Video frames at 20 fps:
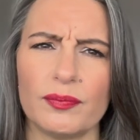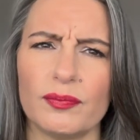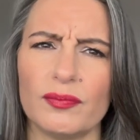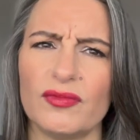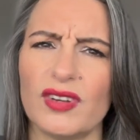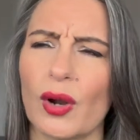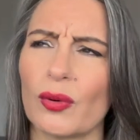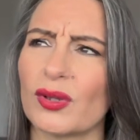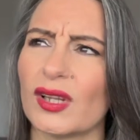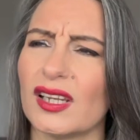
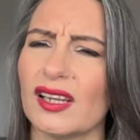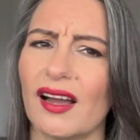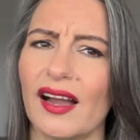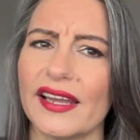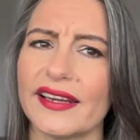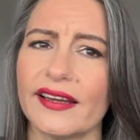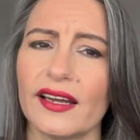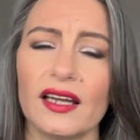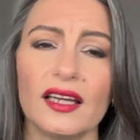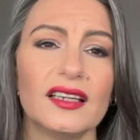
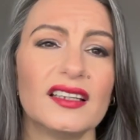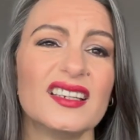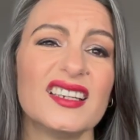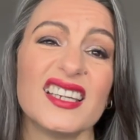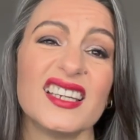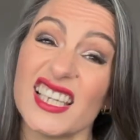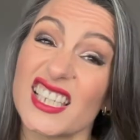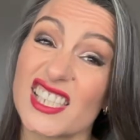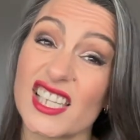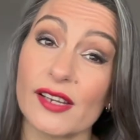Liner.
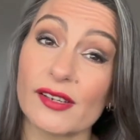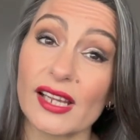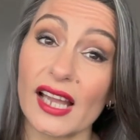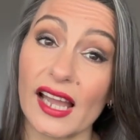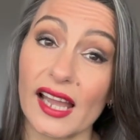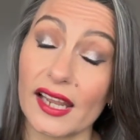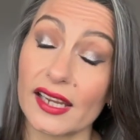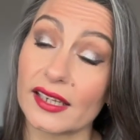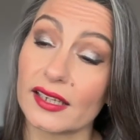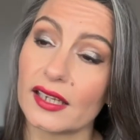It's
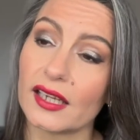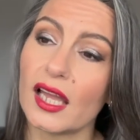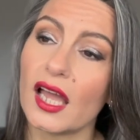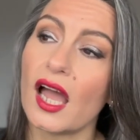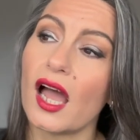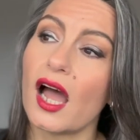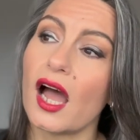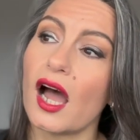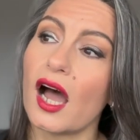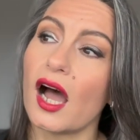okay.
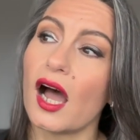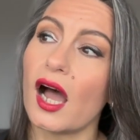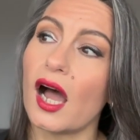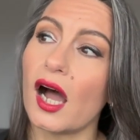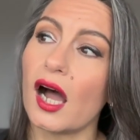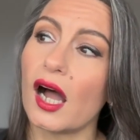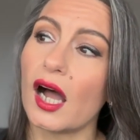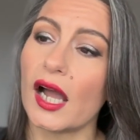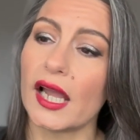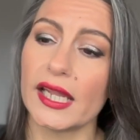
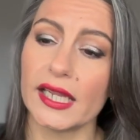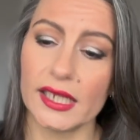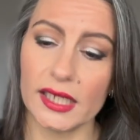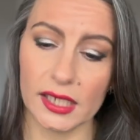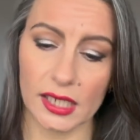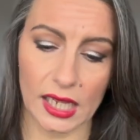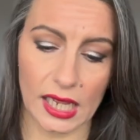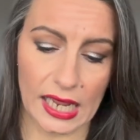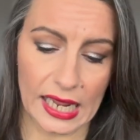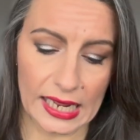
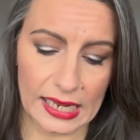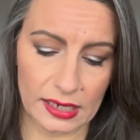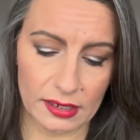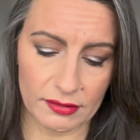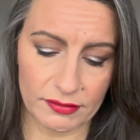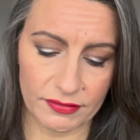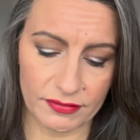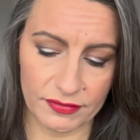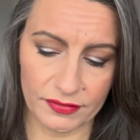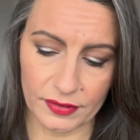I
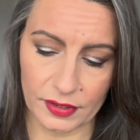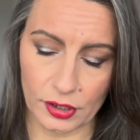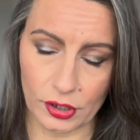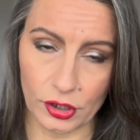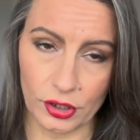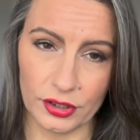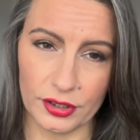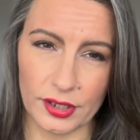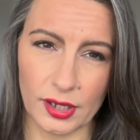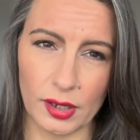have
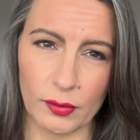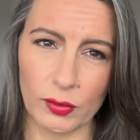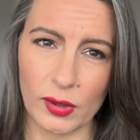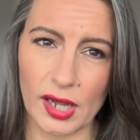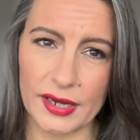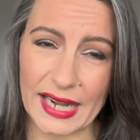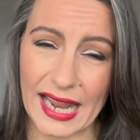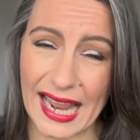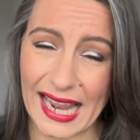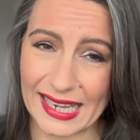on
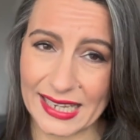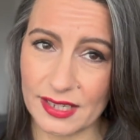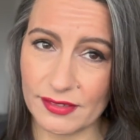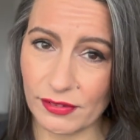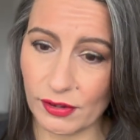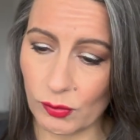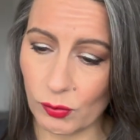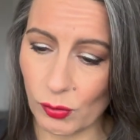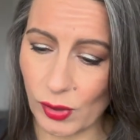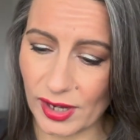an
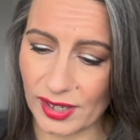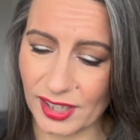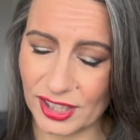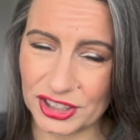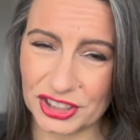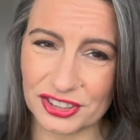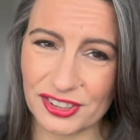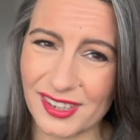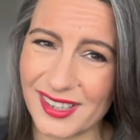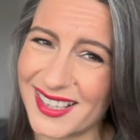Avon one I
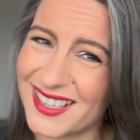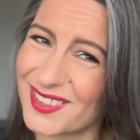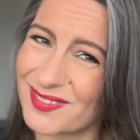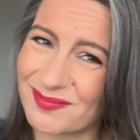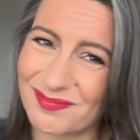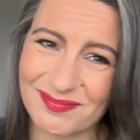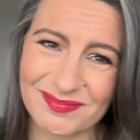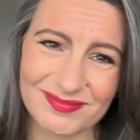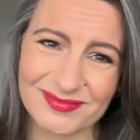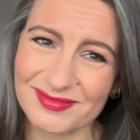tried.
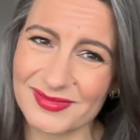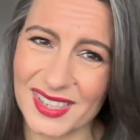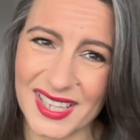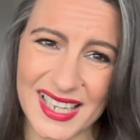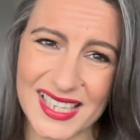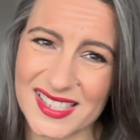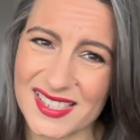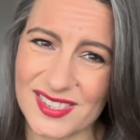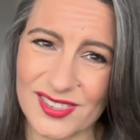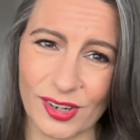
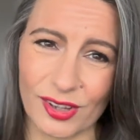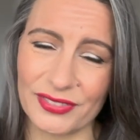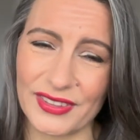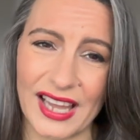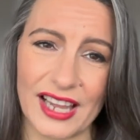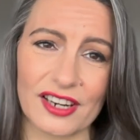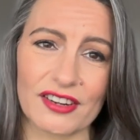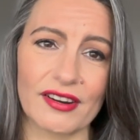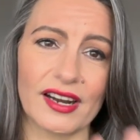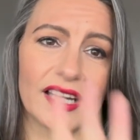It's not
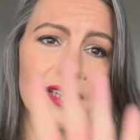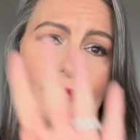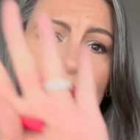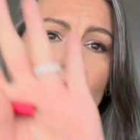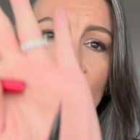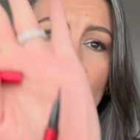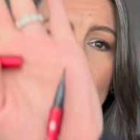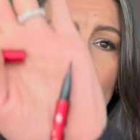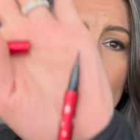that great.